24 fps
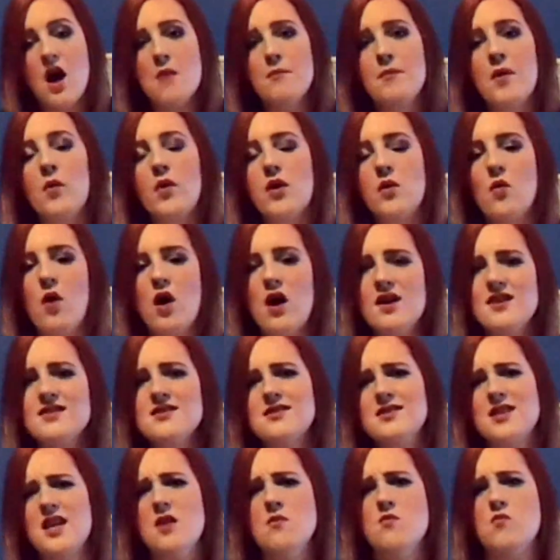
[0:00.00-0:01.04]
But we want to
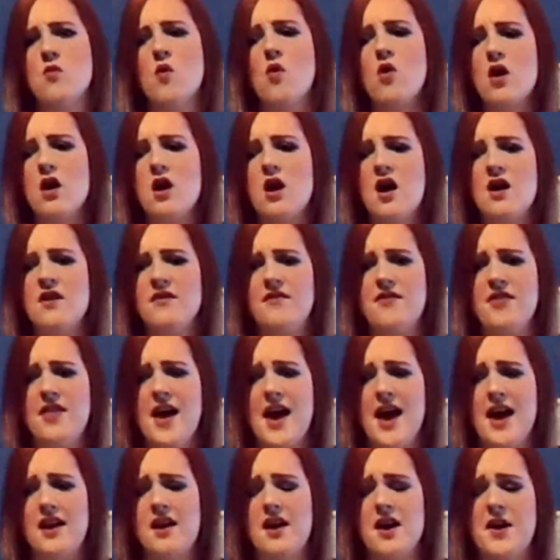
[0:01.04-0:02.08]
see more of
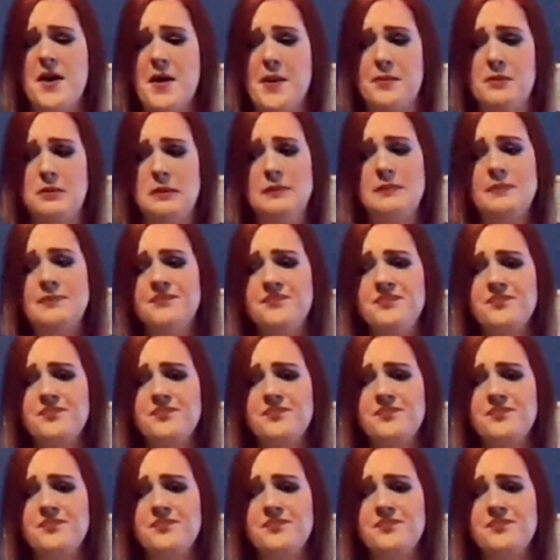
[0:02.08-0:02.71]
that